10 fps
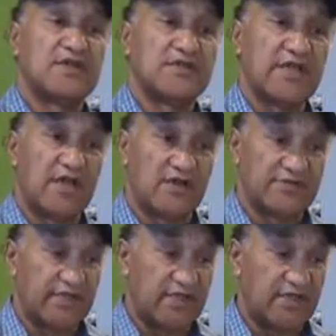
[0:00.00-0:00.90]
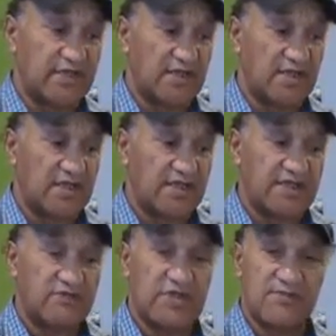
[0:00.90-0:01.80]
Now the
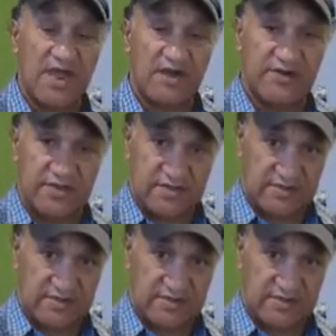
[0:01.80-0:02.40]
iwi Maori